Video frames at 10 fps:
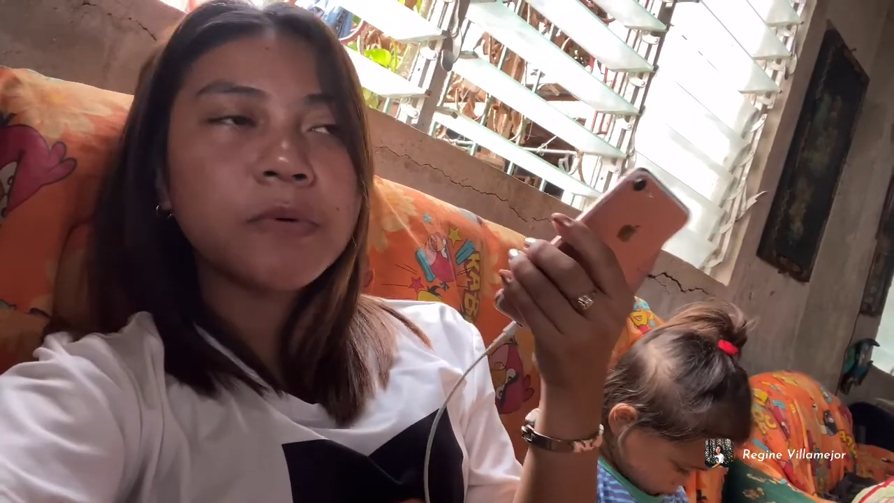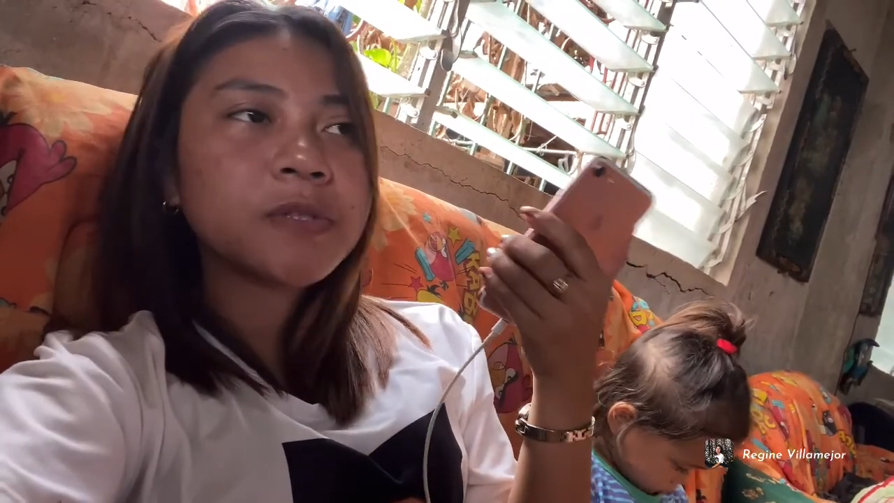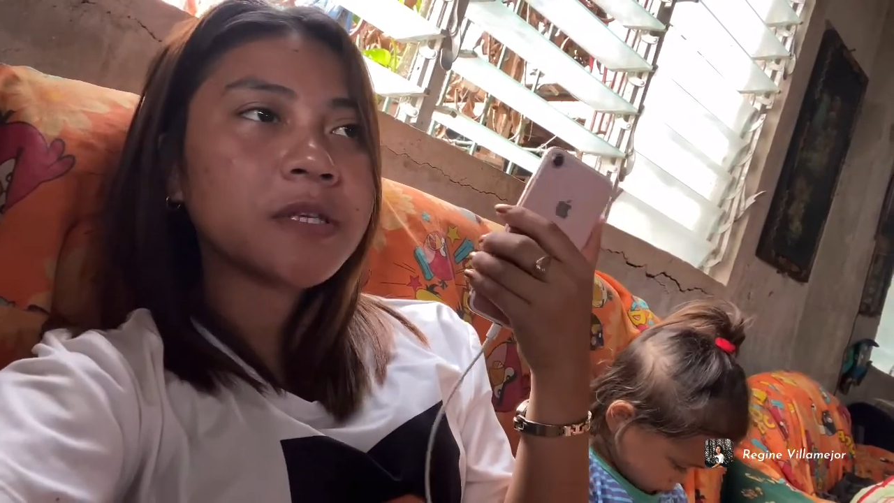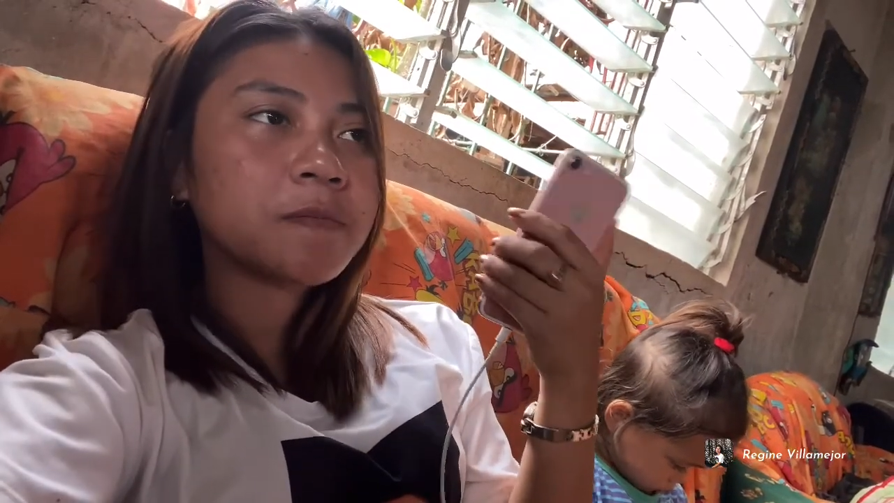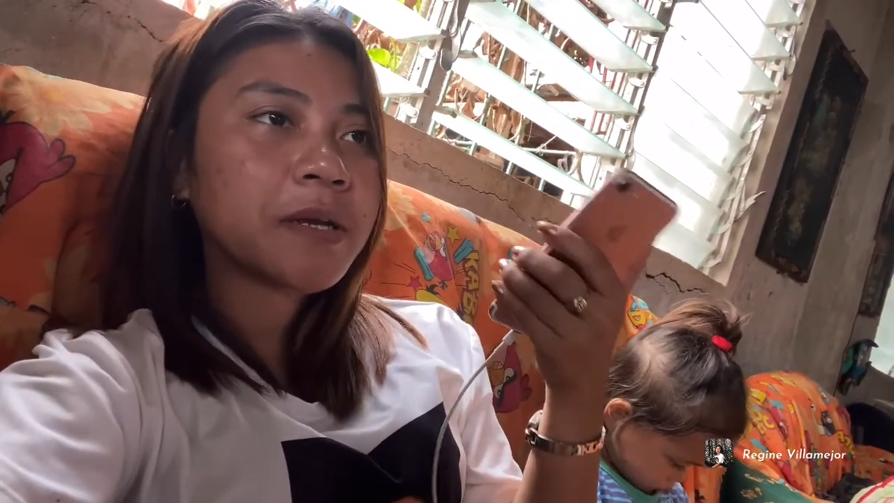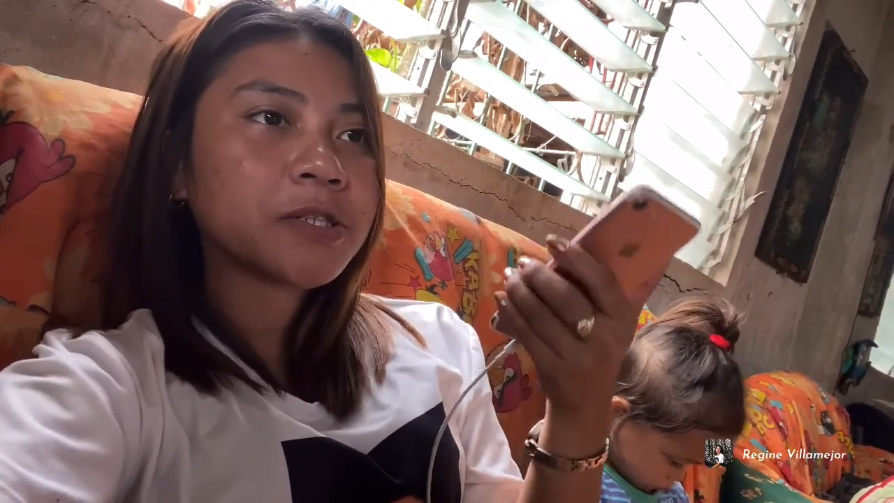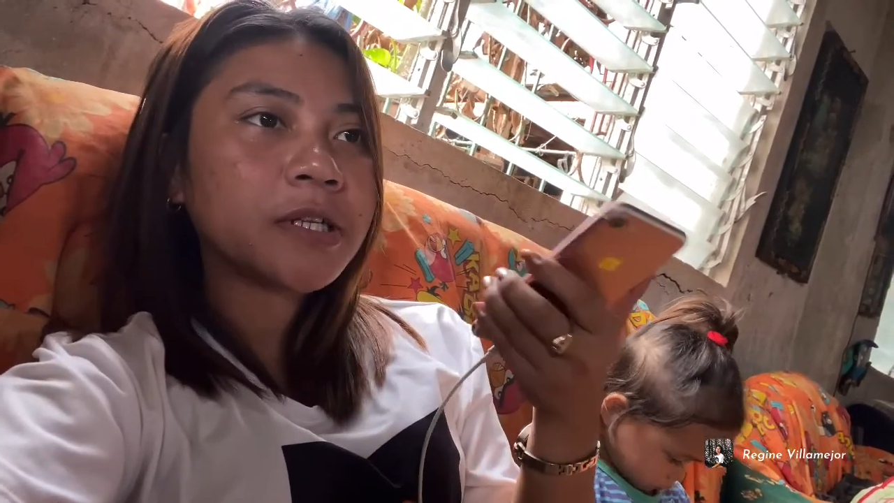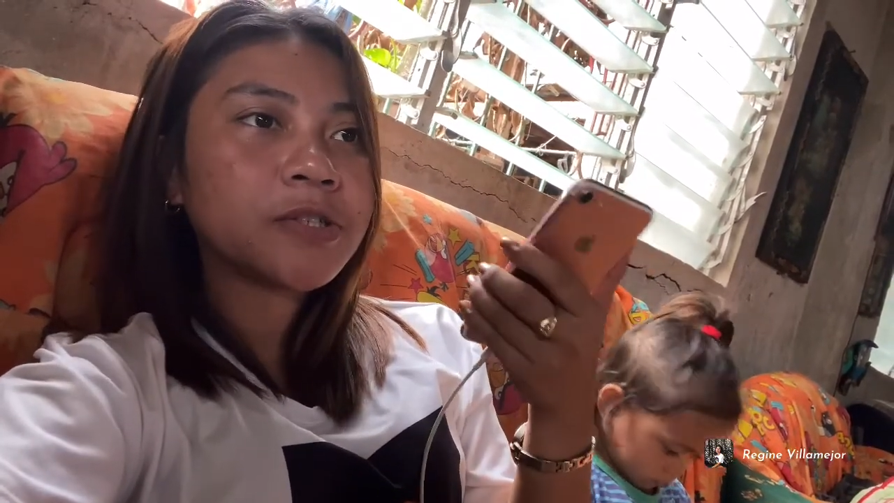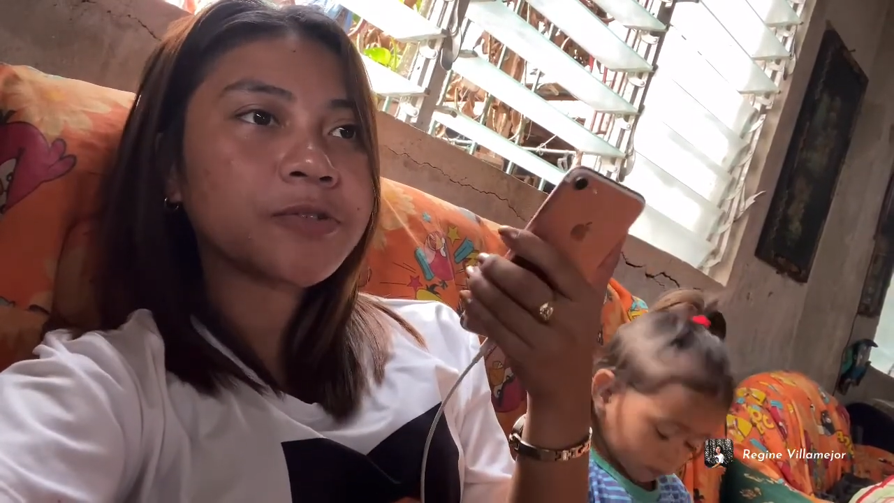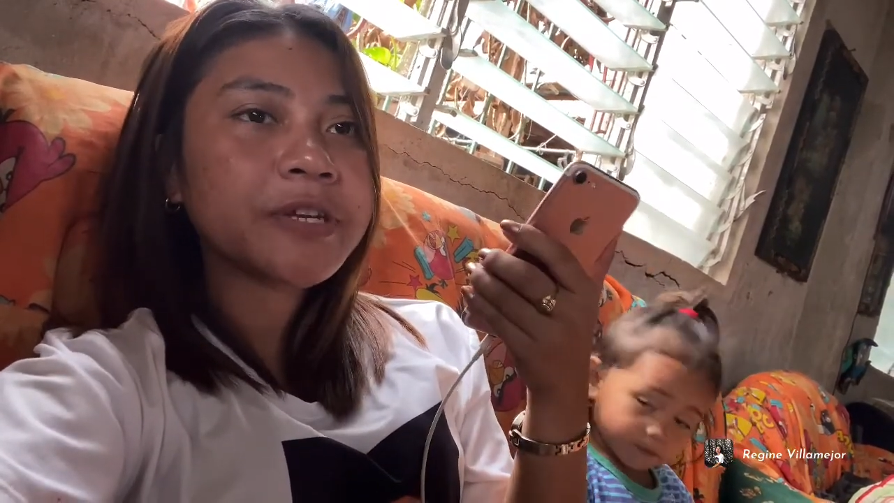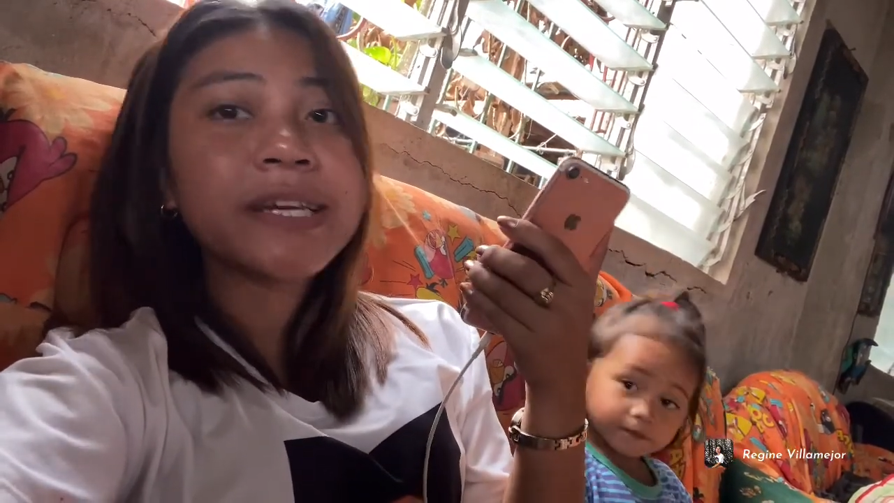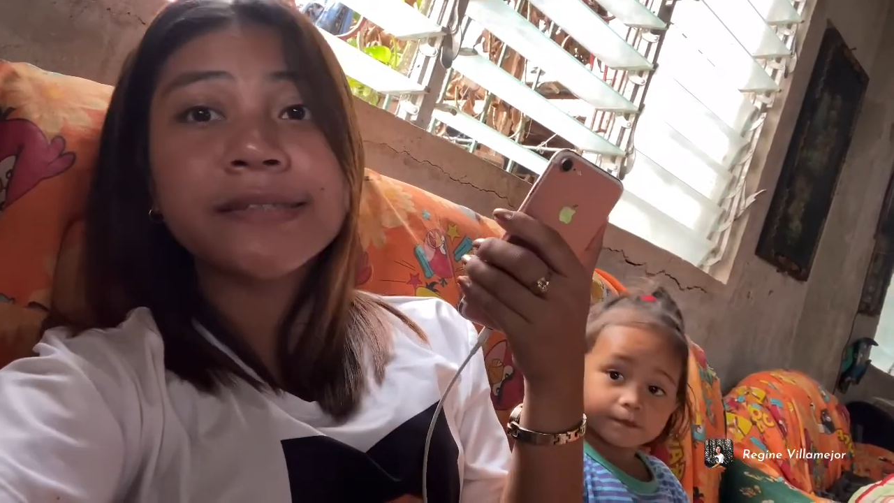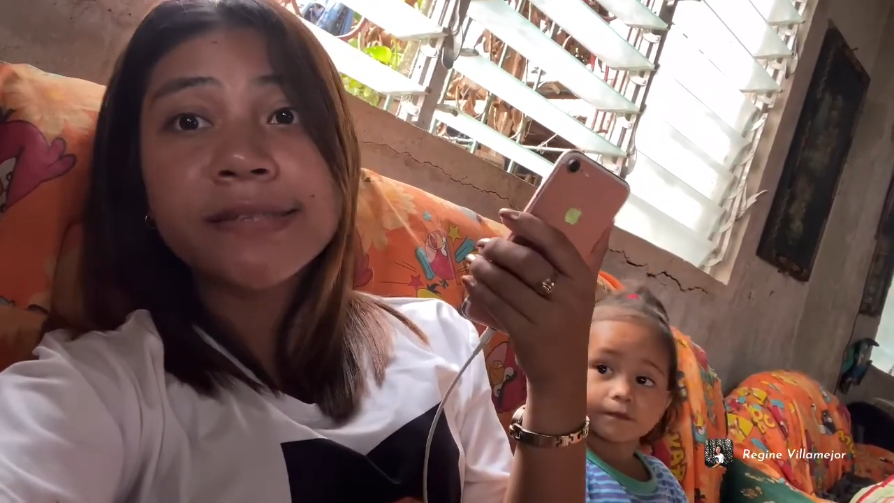most especially during